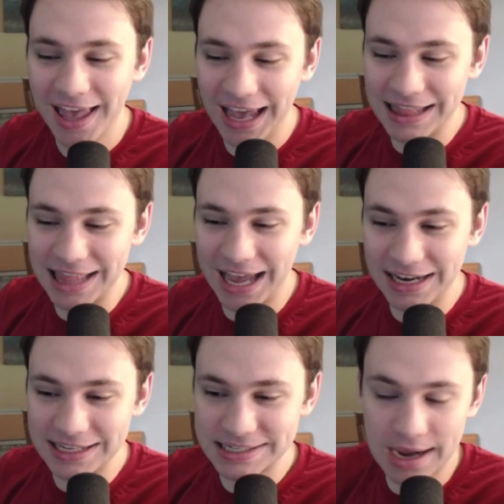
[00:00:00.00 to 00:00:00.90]
and
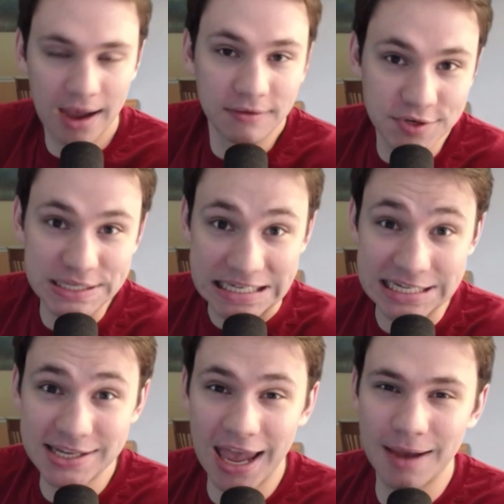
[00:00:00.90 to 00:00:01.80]
that it's kind of just a
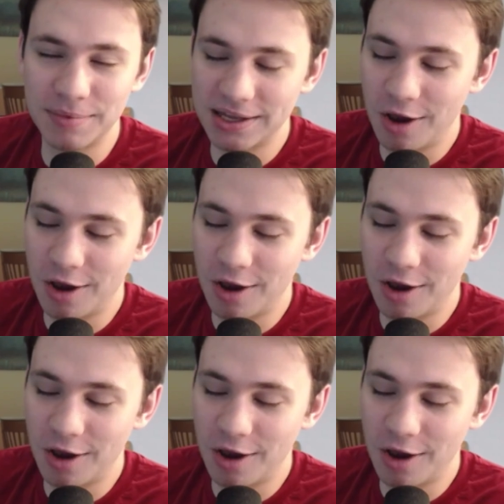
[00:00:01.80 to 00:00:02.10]
scam that